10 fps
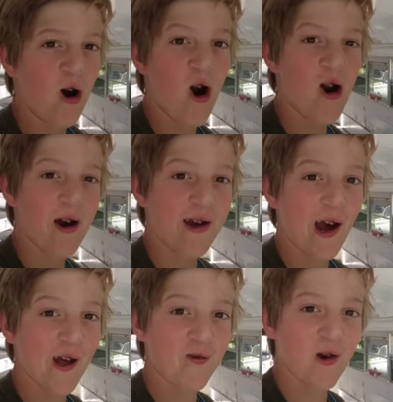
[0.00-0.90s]
Alright
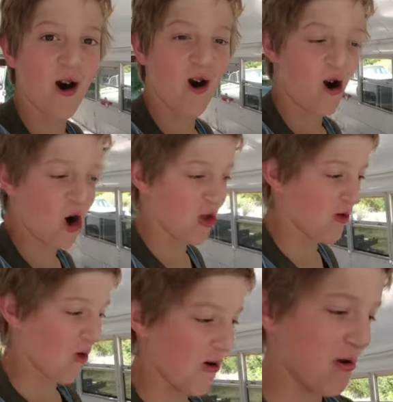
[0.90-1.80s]
guys, we got all
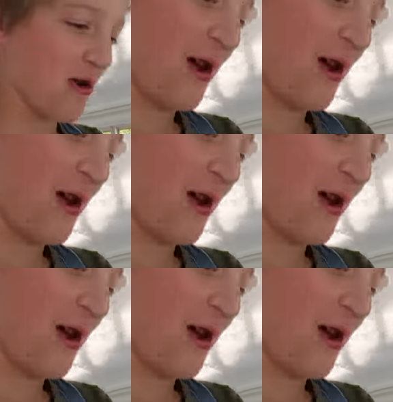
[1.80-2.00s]
the rubber